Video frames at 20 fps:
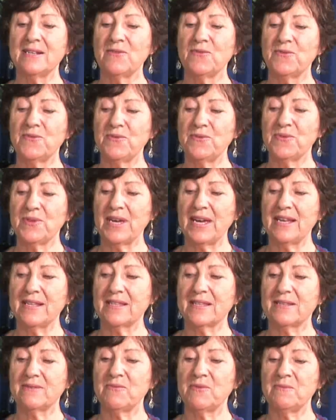through
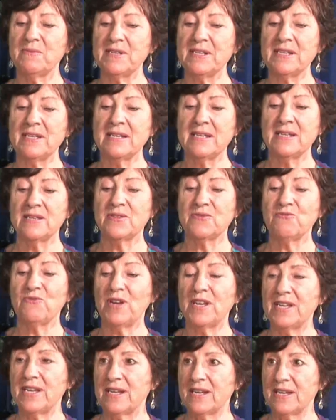that, the woman
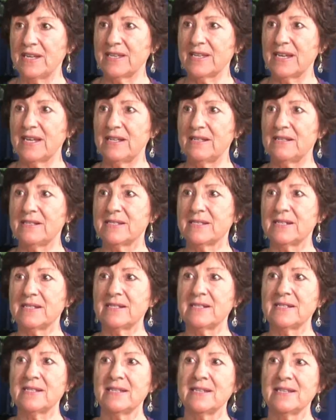running it, Hilda,